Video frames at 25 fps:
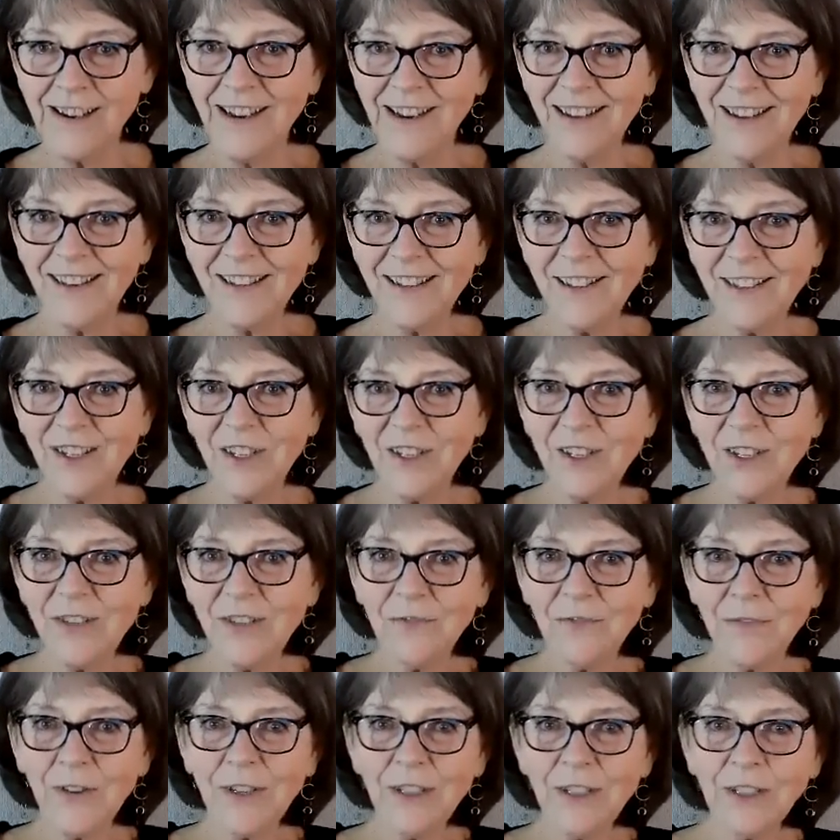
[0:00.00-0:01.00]
It's such a
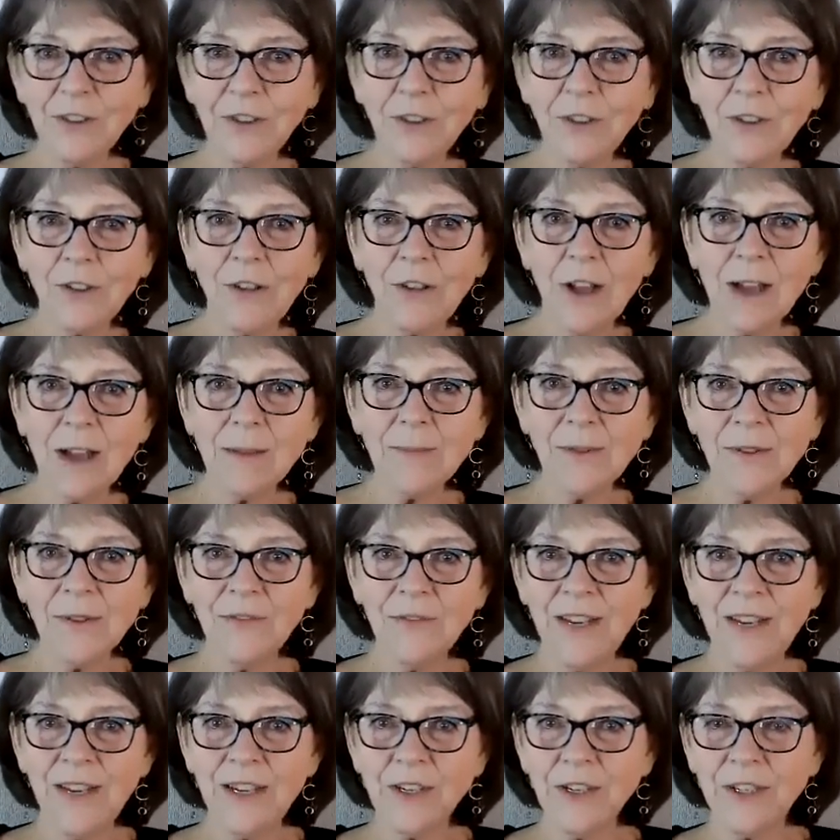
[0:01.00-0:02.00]
funny little
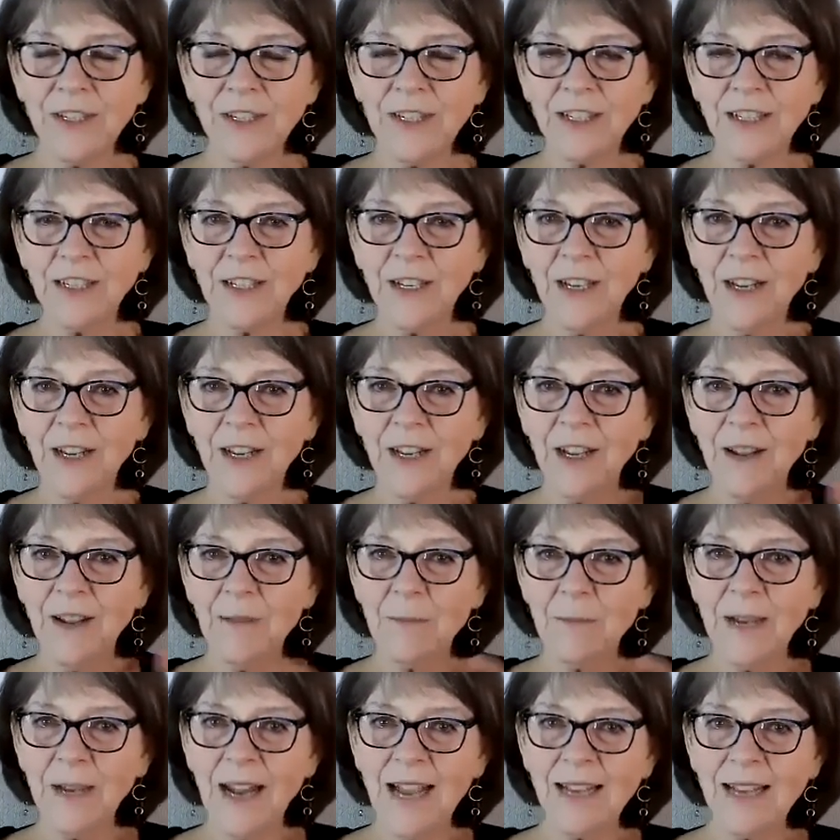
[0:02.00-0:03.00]
observation.
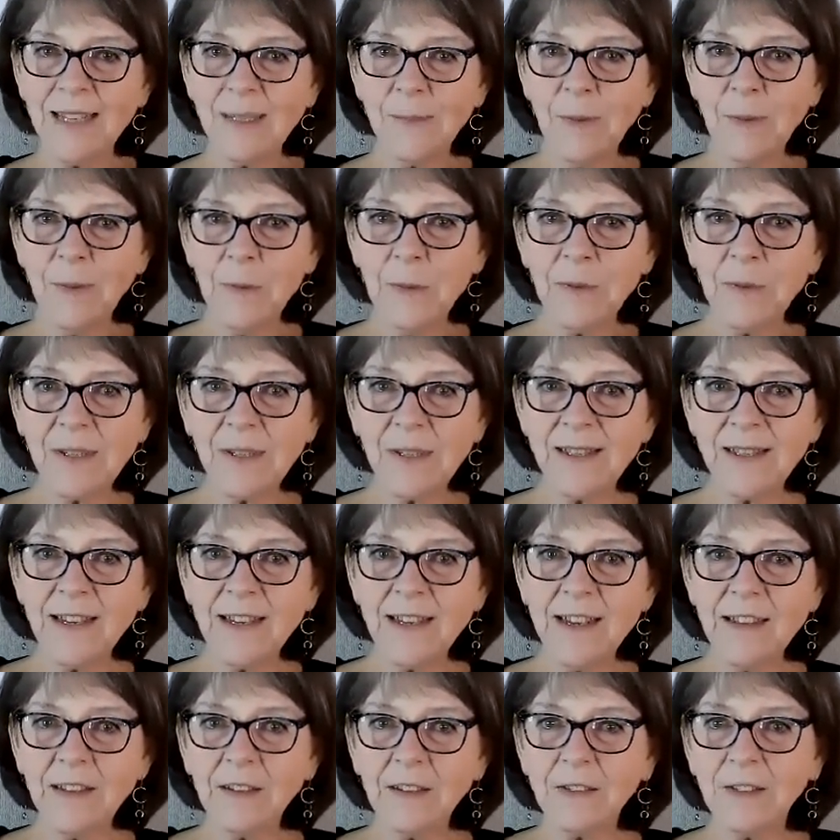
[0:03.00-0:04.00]
But as people
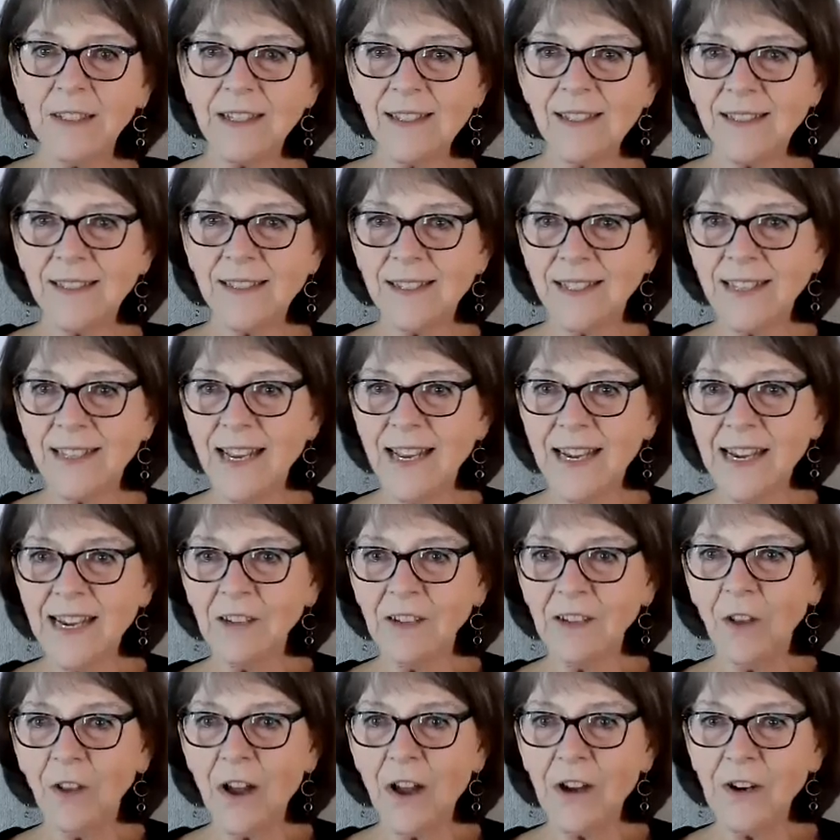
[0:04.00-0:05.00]
see the lists
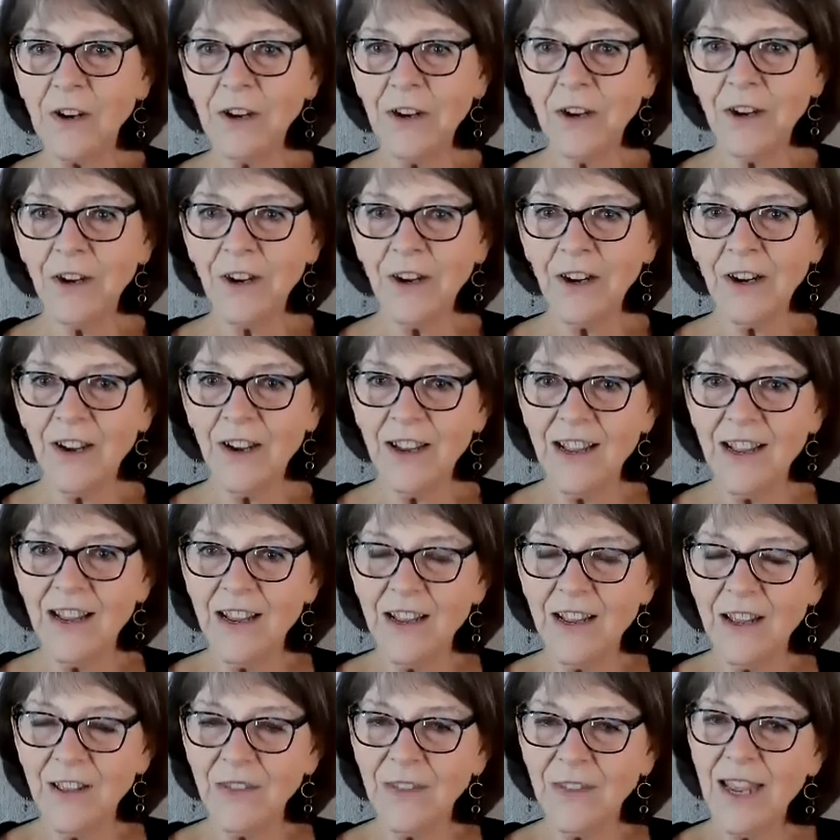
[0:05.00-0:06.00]
getting longer,
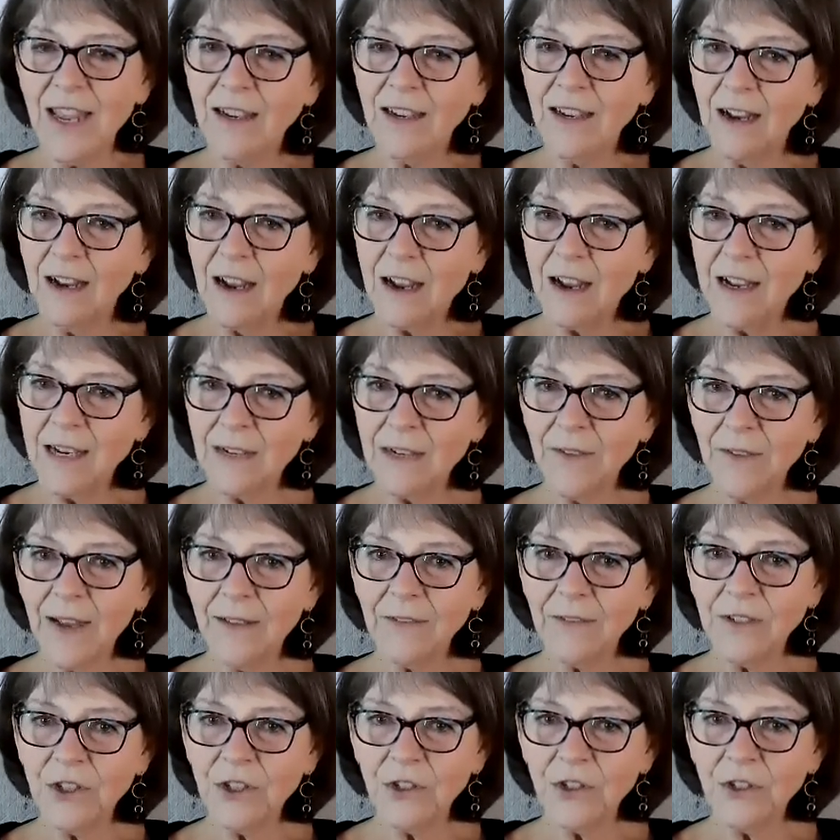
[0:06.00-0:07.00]
they kind of
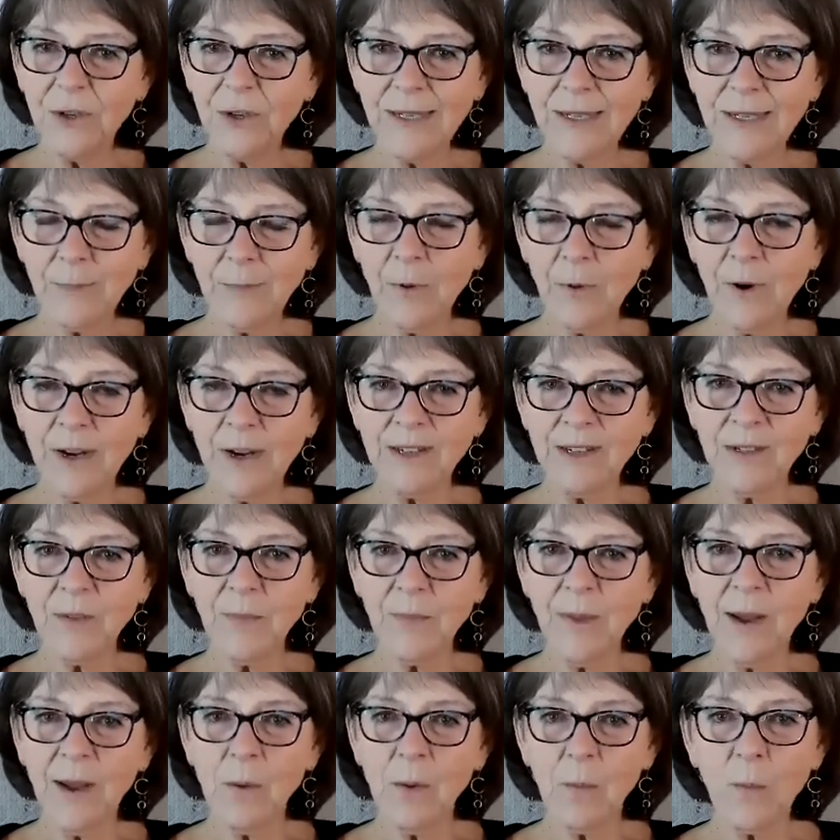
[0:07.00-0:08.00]
have a choice point
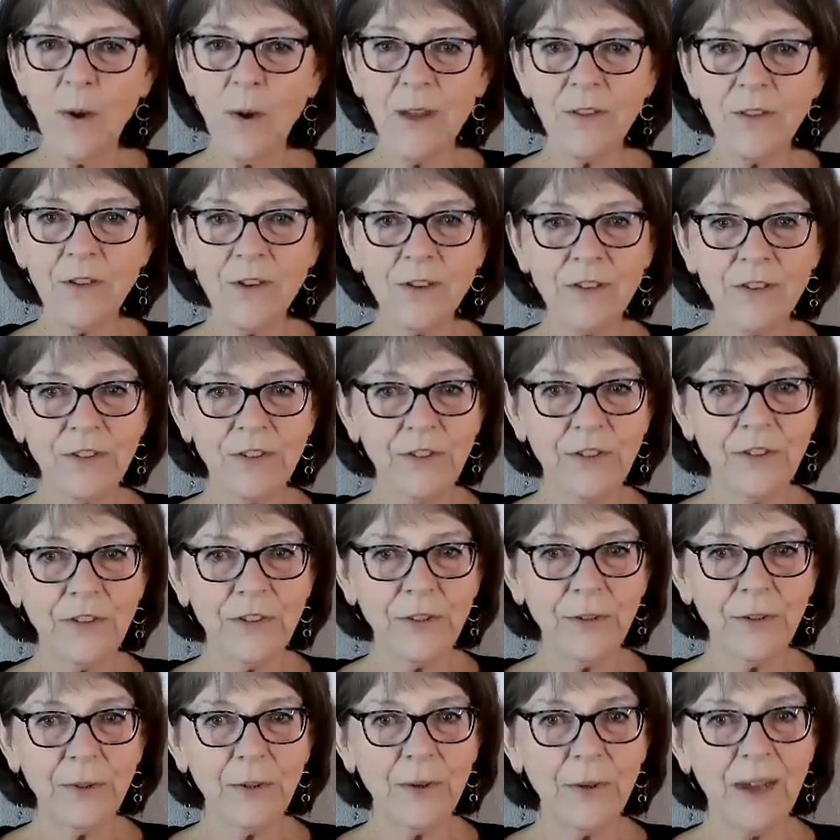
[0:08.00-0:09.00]
about whether
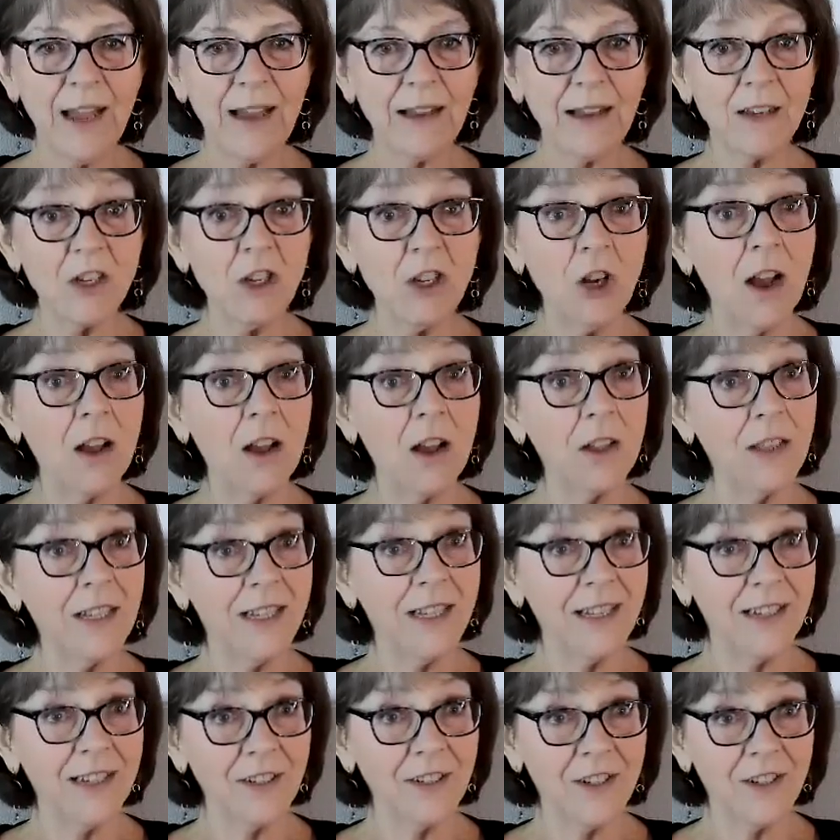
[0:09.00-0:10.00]
to
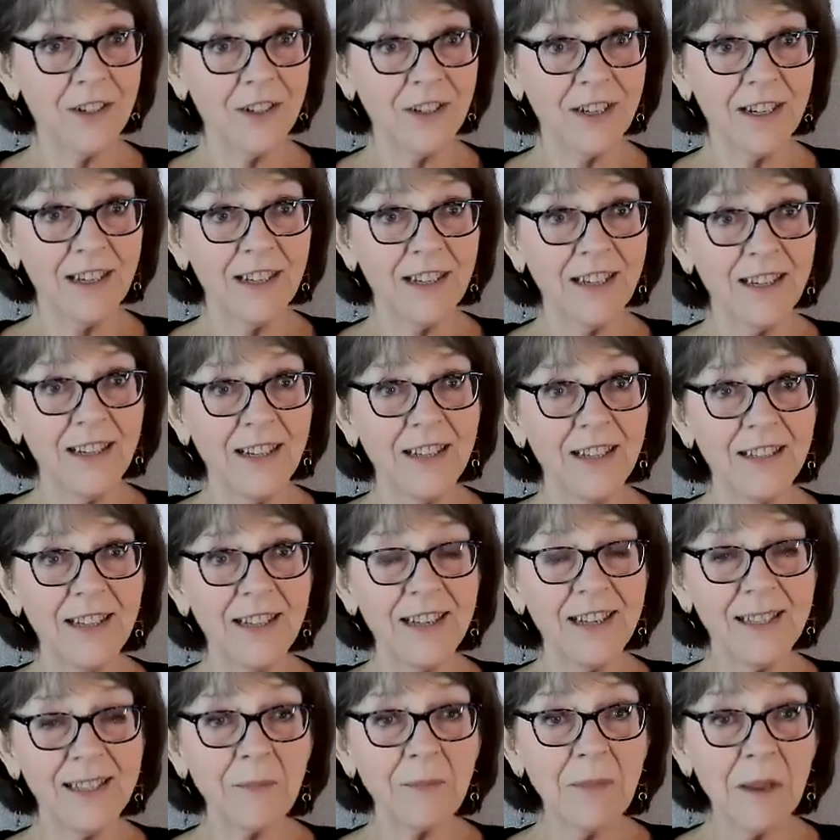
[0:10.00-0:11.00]
acknowledge
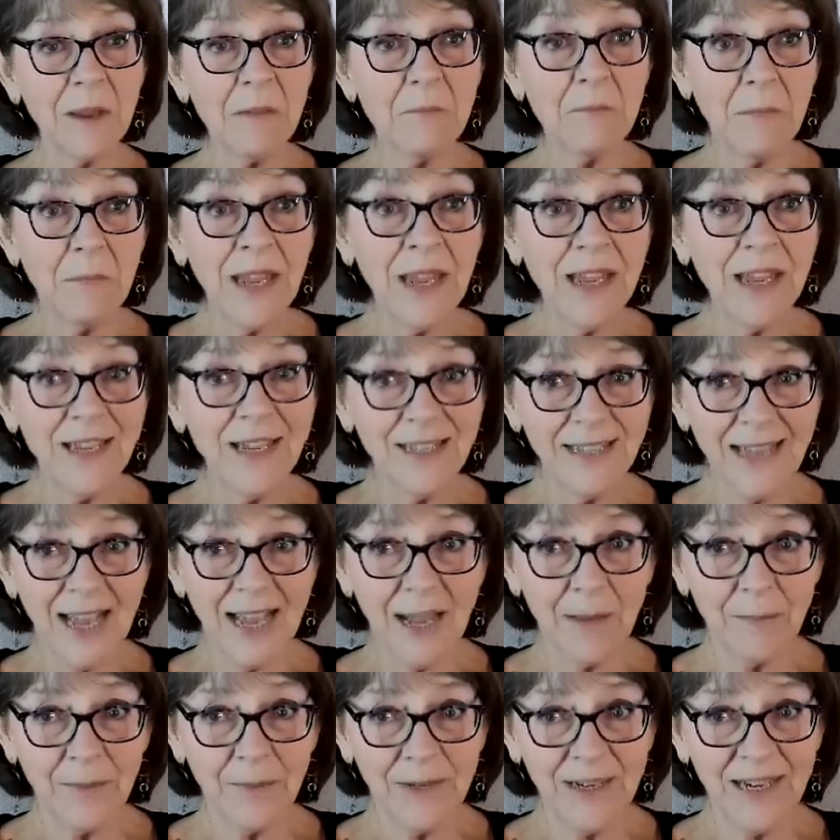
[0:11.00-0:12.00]
that something big is
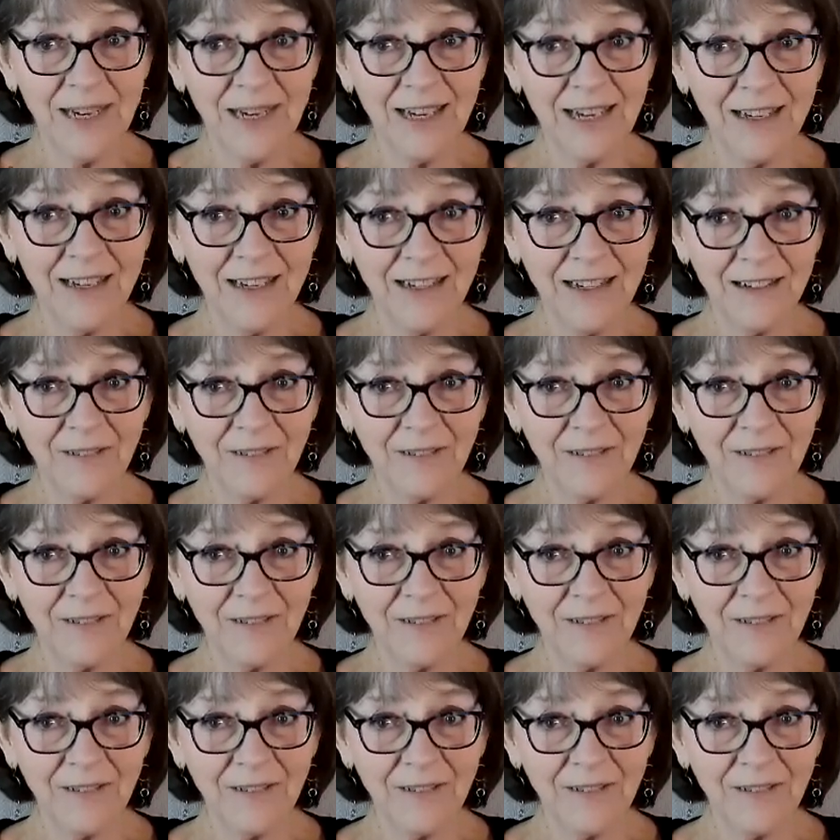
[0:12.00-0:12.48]
happening